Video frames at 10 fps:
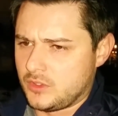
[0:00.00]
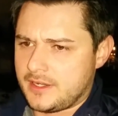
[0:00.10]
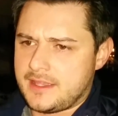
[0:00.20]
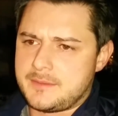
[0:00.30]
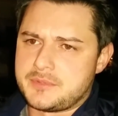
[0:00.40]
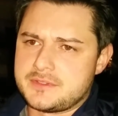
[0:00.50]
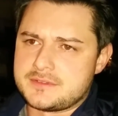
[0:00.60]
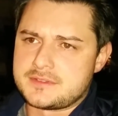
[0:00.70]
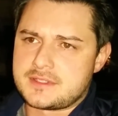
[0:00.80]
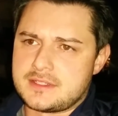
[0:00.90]
what
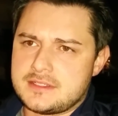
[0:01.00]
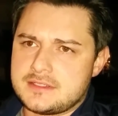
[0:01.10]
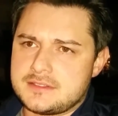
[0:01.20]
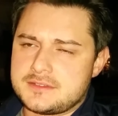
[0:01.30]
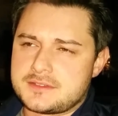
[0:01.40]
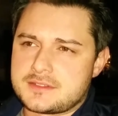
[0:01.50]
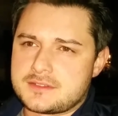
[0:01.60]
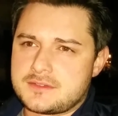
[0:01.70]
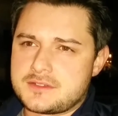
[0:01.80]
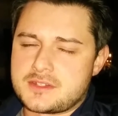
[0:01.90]
happens
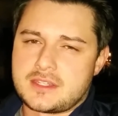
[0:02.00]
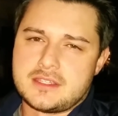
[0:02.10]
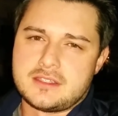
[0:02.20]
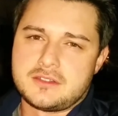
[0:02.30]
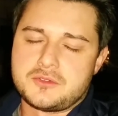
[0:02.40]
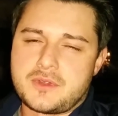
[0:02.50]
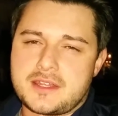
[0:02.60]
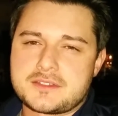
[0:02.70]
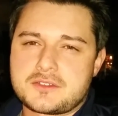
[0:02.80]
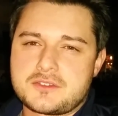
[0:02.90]
is there's a kid who
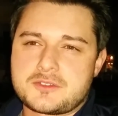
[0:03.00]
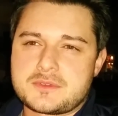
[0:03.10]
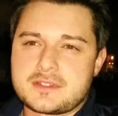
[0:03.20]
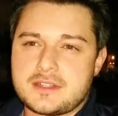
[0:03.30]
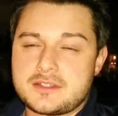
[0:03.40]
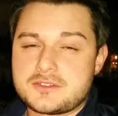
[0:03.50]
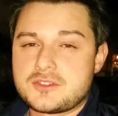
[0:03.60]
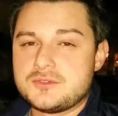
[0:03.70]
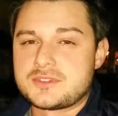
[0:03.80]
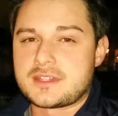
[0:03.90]
writes a Christmas letter
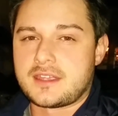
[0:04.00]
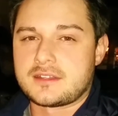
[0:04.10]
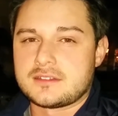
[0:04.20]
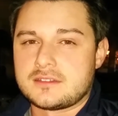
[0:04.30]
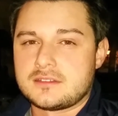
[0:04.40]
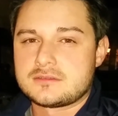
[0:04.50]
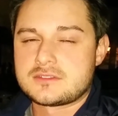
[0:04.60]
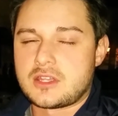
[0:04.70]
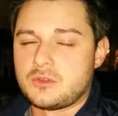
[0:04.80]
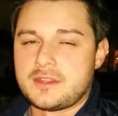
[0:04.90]
to Santa,
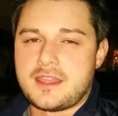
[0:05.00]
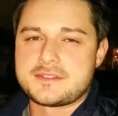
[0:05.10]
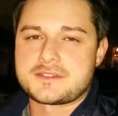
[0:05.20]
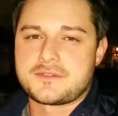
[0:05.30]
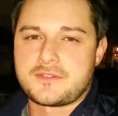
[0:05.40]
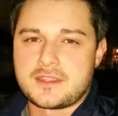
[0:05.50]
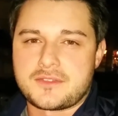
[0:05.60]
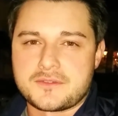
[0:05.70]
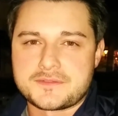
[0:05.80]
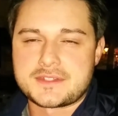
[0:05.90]
totally has the
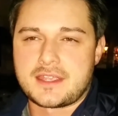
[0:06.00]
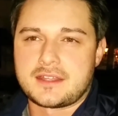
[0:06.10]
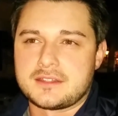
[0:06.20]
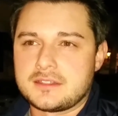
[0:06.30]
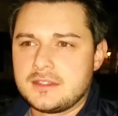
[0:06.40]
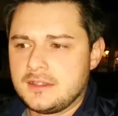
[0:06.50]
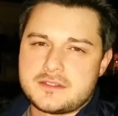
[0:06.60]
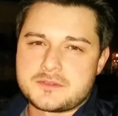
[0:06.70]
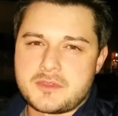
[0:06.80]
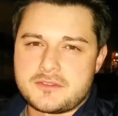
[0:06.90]
faith of Santa, and
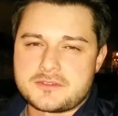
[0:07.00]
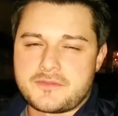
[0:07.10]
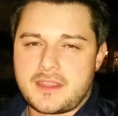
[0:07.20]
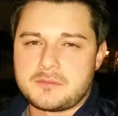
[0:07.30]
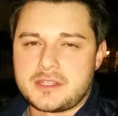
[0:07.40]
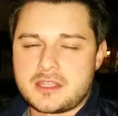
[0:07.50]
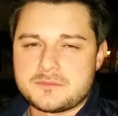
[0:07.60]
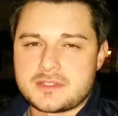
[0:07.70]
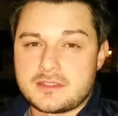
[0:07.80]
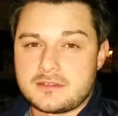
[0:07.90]
then his mother's family
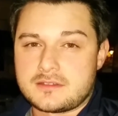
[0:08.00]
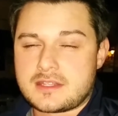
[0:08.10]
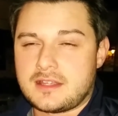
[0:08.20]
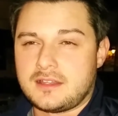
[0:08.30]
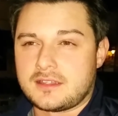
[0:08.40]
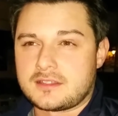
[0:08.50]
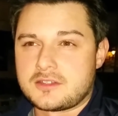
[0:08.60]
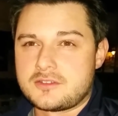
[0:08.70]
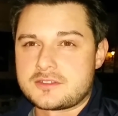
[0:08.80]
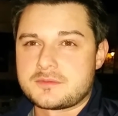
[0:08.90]
comes in, and it's kind of like
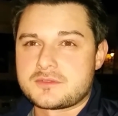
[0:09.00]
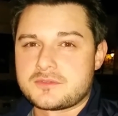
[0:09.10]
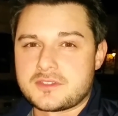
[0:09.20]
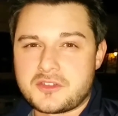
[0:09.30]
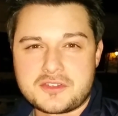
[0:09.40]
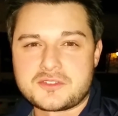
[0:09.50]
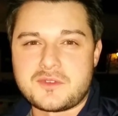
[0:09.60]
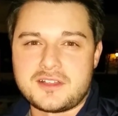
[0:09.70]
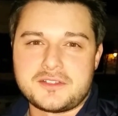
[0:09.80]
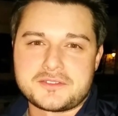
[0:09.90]
Christmas with the
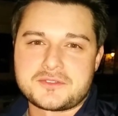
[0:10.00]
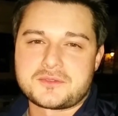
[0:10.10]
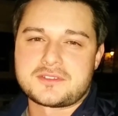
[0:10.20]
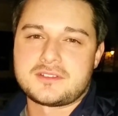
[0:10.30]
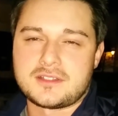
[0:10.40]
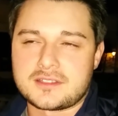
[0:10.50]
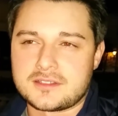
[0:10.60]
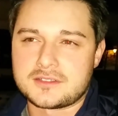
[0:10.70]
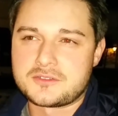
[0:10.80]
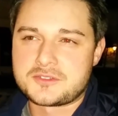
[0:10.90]
Griswolds, sort of, like
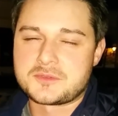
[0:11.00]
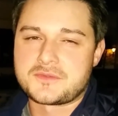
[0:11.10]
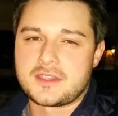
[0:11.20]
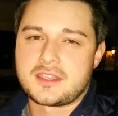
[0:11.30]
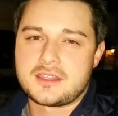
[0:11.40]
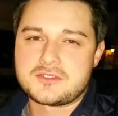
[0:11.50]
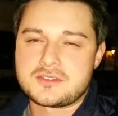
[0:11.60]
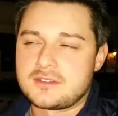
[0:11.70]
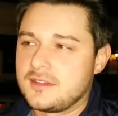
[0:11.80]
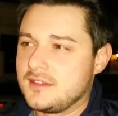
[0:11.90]
a Christmas
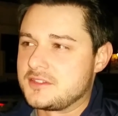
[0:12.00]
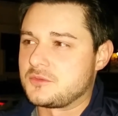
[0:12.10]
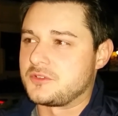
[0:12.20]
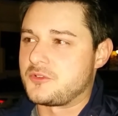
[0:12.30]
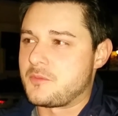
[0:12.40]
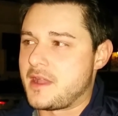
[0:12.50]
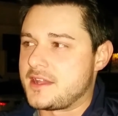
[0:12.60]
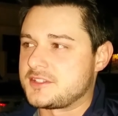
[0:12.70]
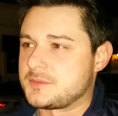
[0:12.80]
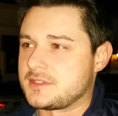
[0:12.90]
Vacation, what it
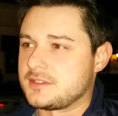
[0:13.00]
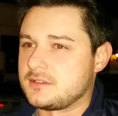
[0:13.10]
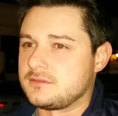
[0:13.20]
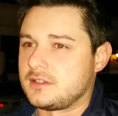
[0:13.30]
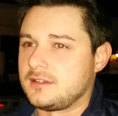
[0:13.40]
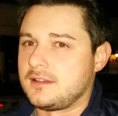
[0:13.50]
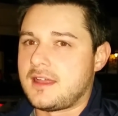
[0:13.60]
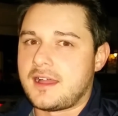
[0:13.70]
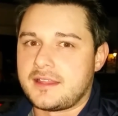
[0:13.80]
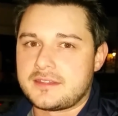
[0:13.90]
reminds me of a
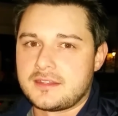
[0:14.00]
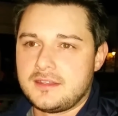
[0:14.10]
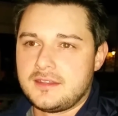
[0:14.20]
lot.